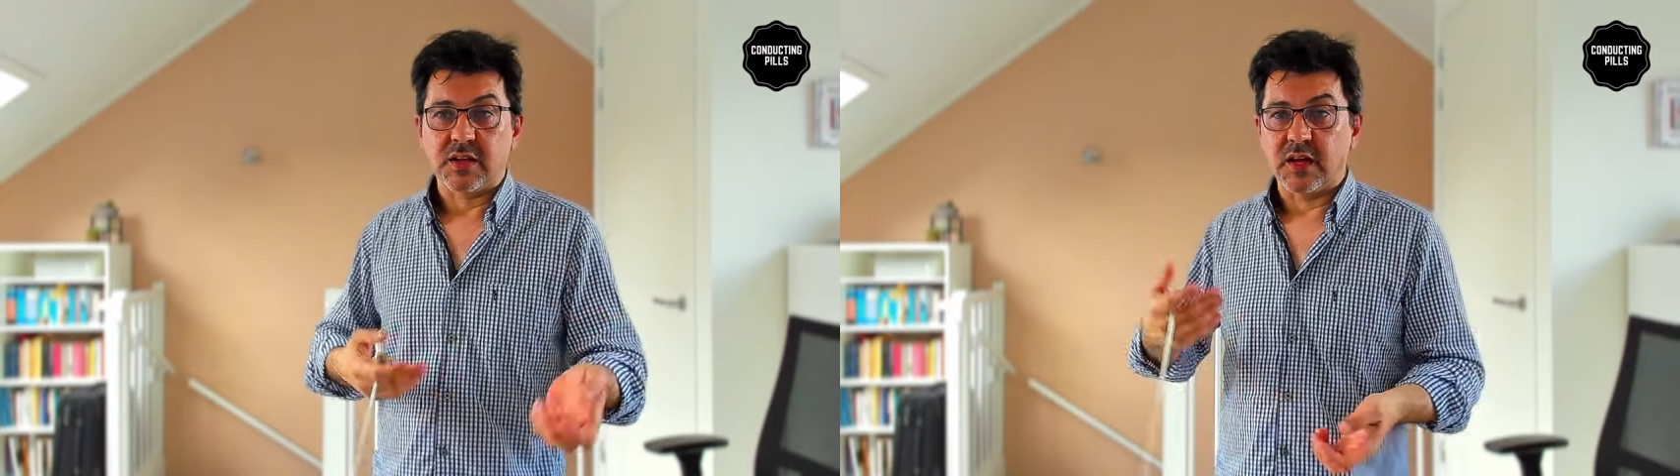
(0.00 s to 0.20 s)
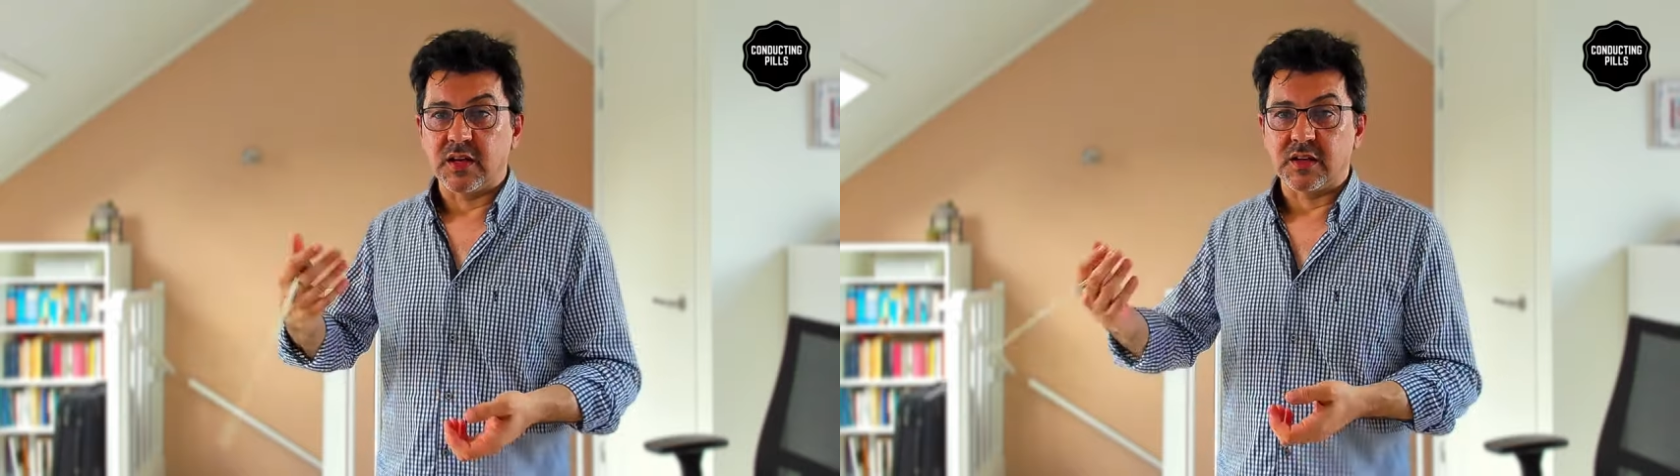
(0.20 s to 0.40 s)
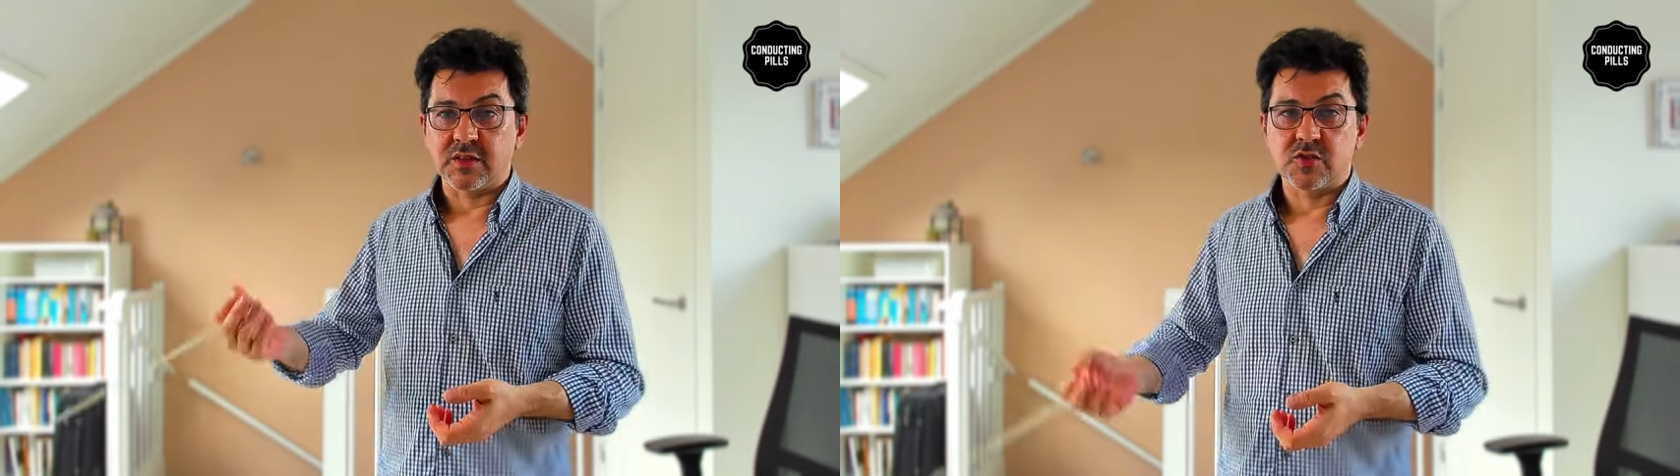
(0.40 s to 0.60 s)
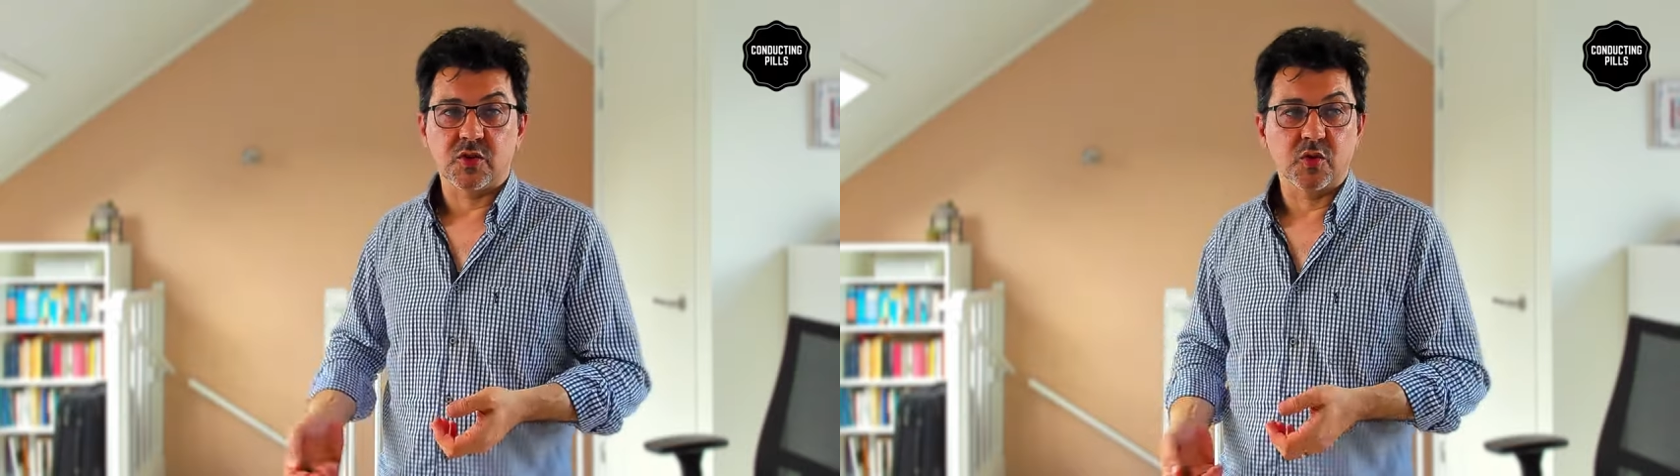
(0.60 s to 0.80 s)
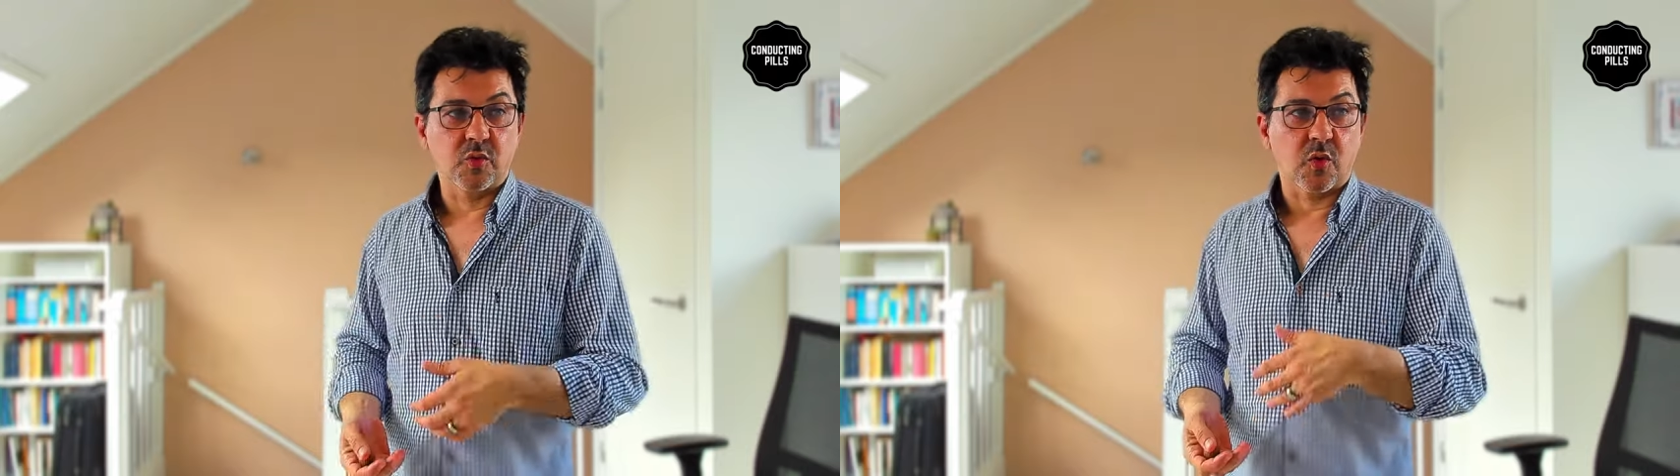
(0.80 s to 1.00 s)
in
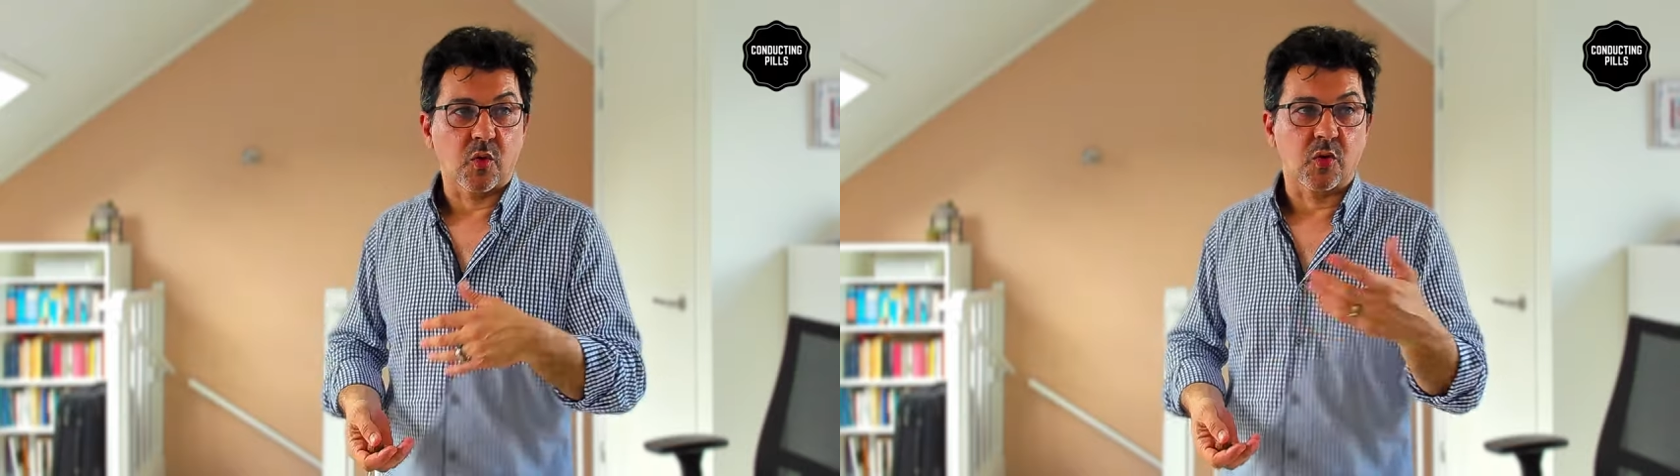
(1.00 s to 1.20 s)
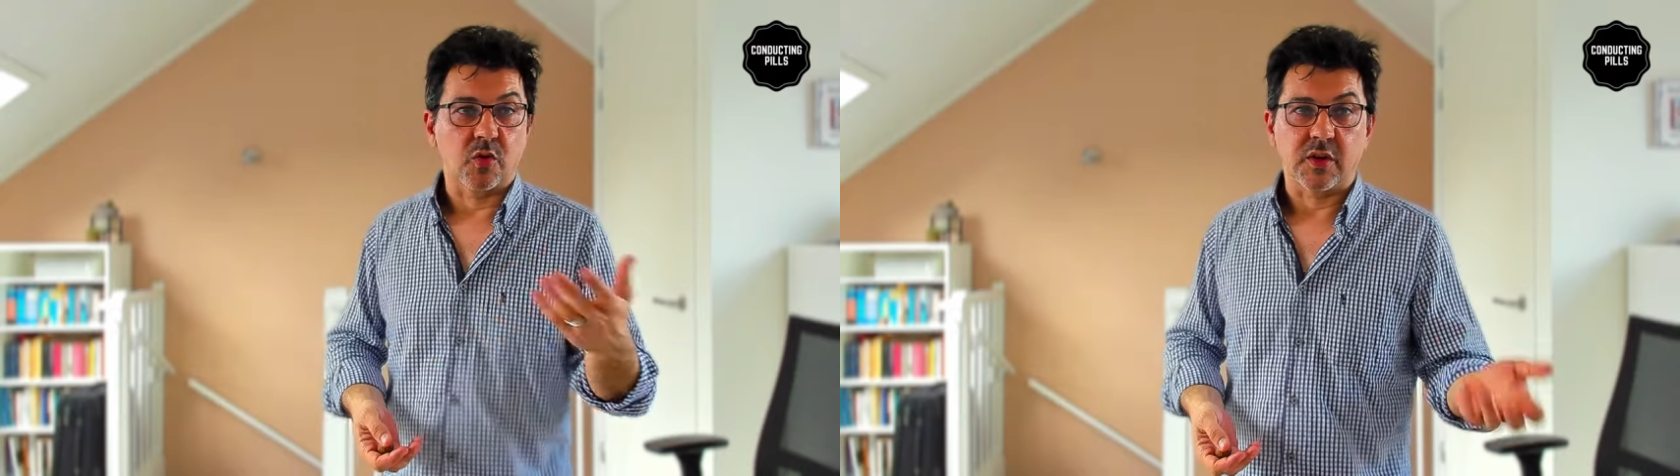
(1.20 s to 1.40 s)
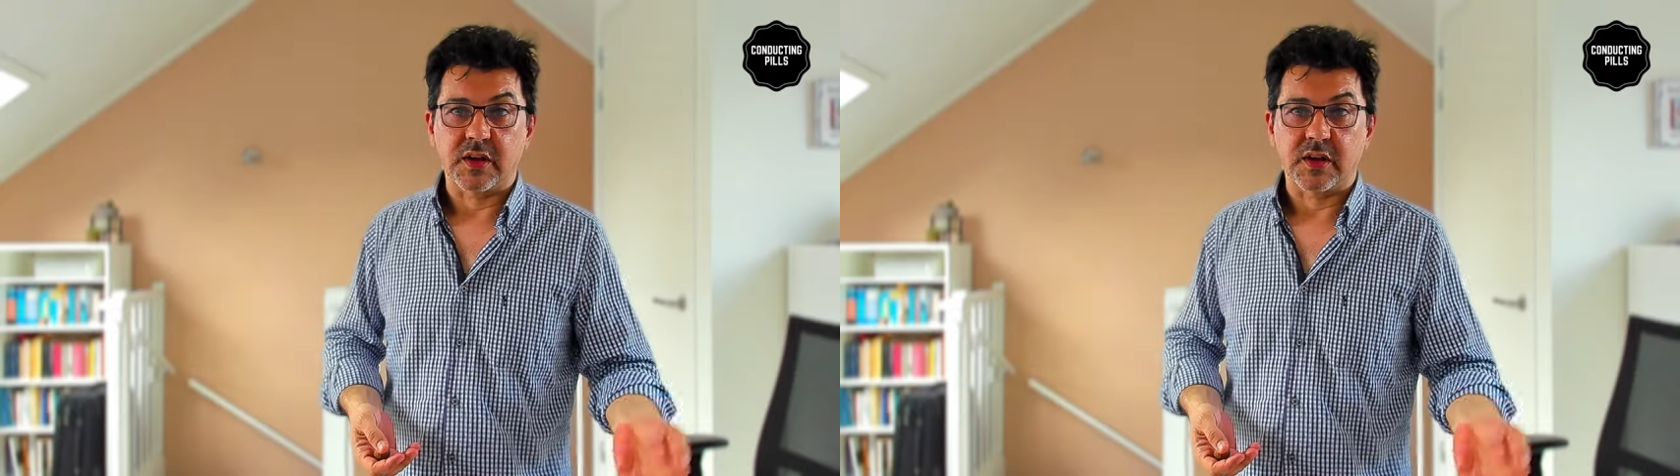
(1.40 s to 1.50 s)
2 or